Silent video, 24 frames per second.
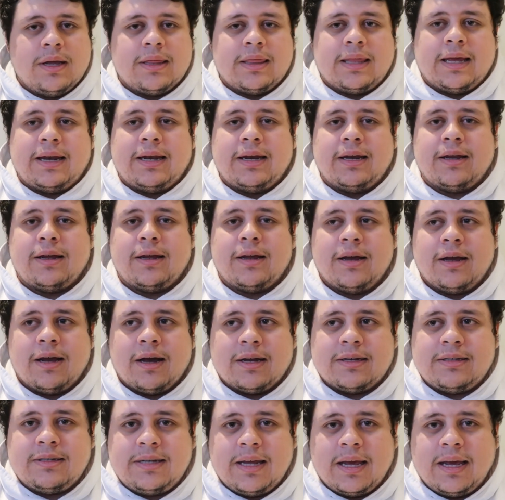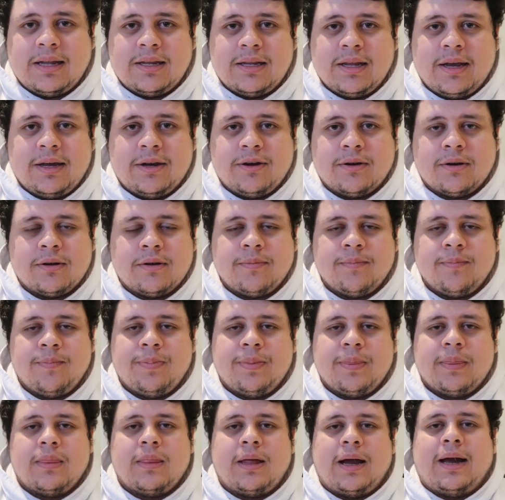Then a day later,
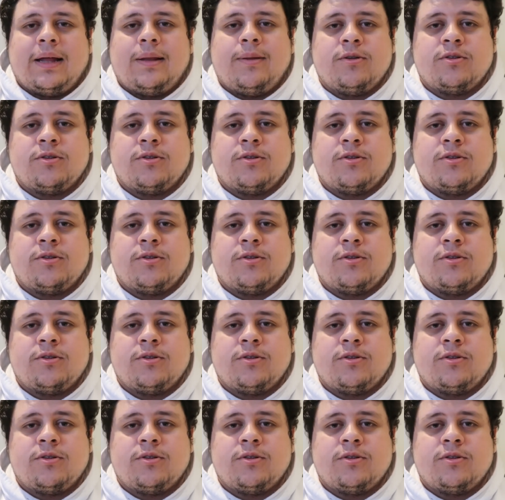I